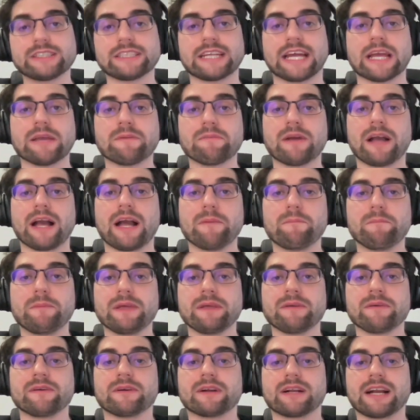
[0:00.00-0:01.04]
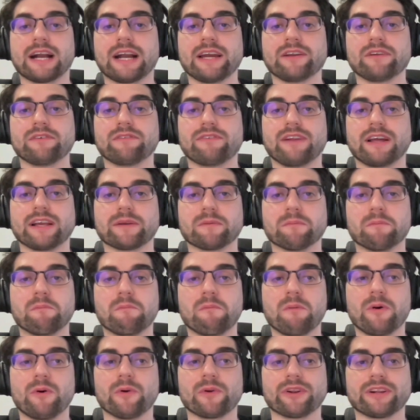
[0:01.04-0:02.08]
time I've been kind of like
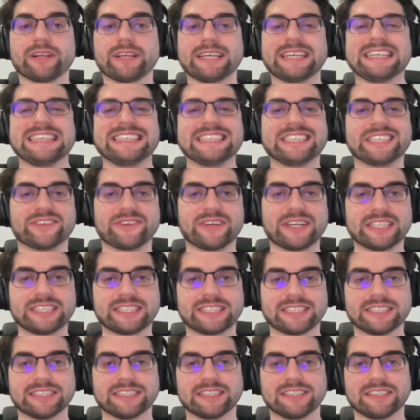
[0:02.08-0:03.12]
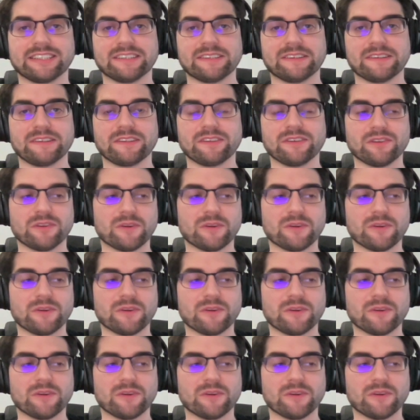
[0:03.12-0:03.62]
more interested and,